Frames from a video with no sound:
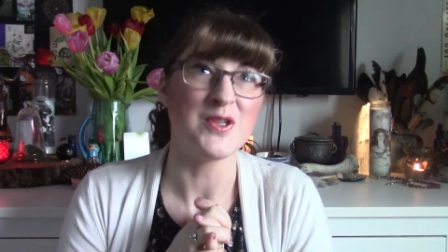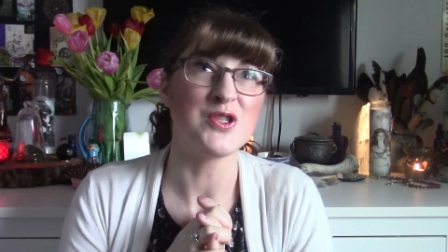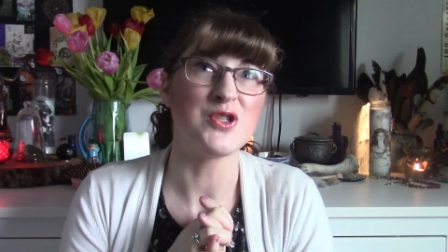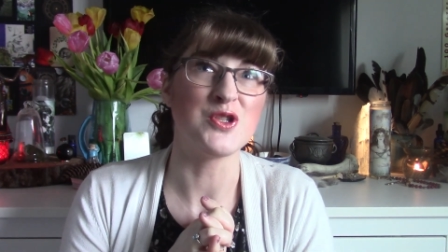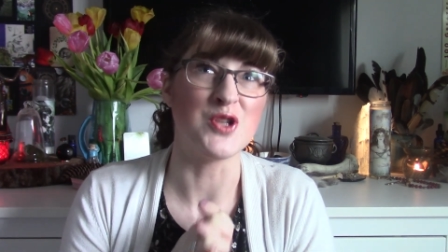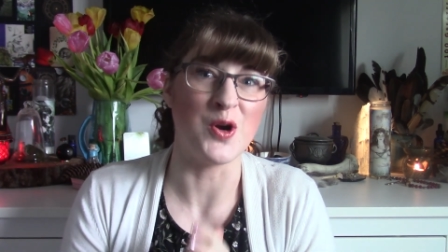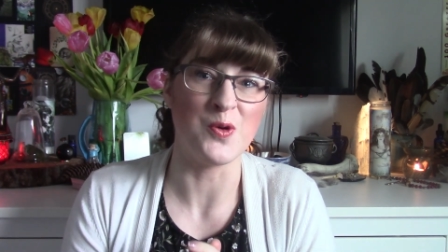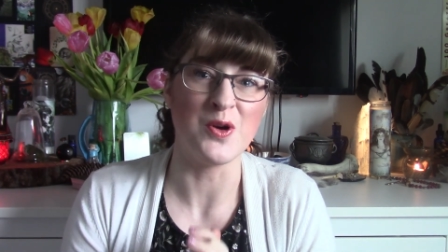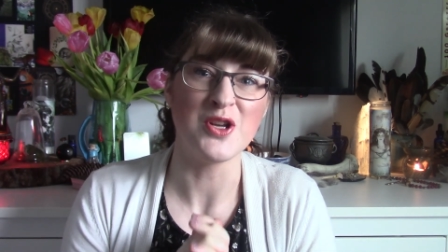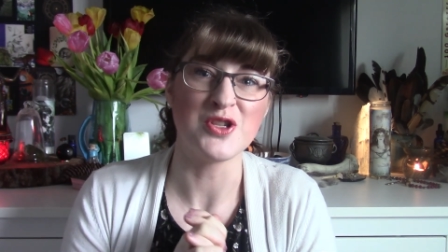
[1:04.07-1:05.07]

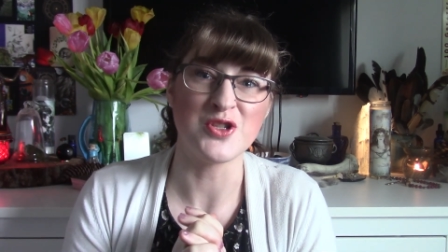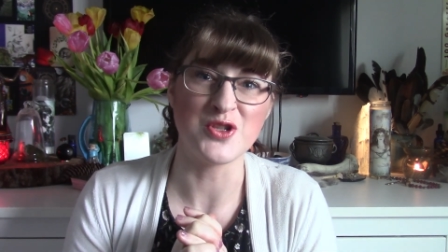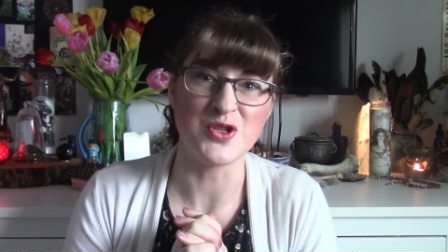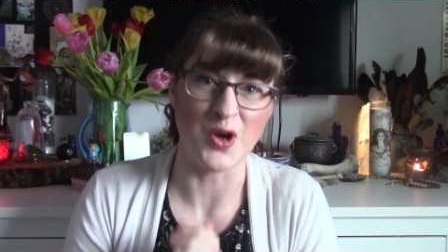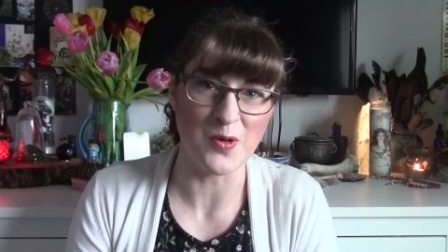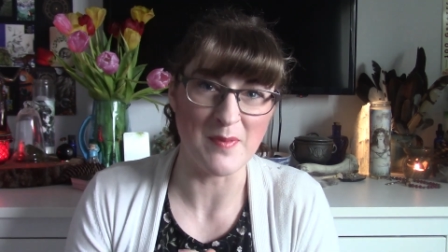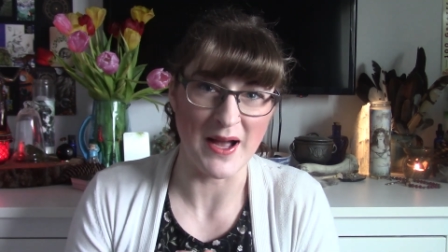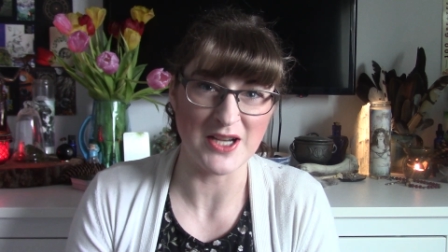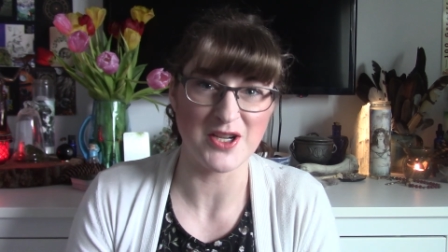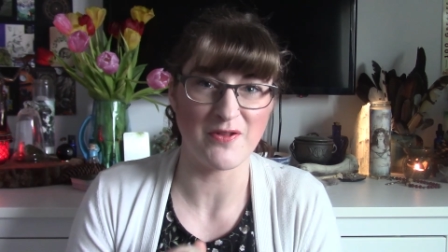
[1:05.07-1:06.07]
so
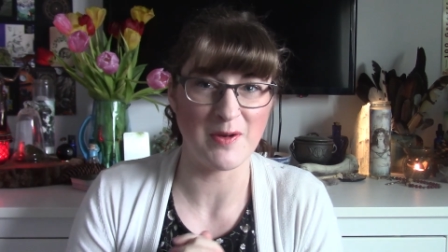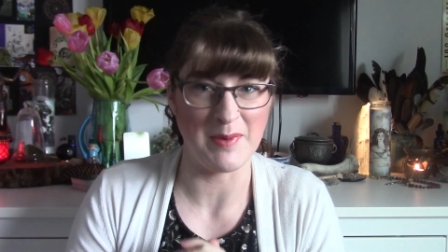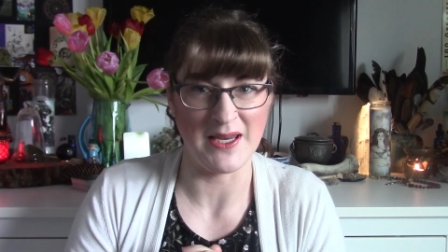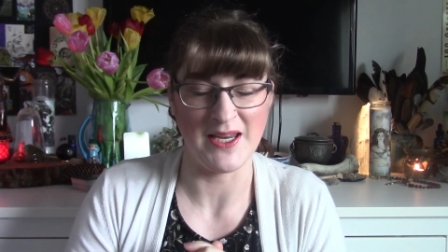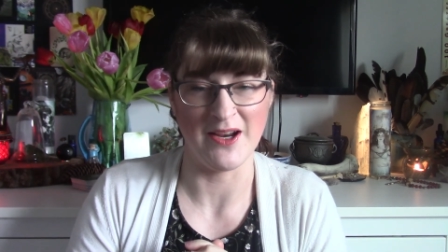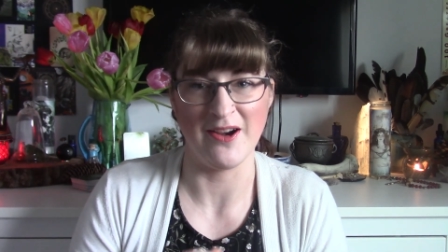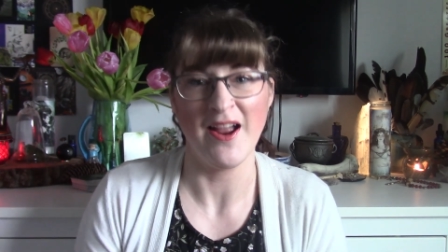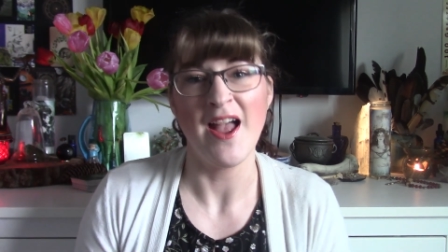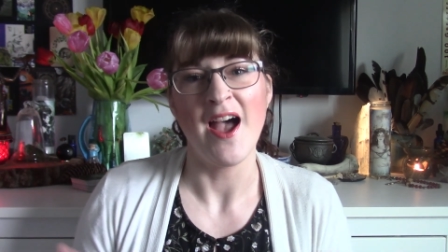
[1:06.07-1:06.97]
much for being here.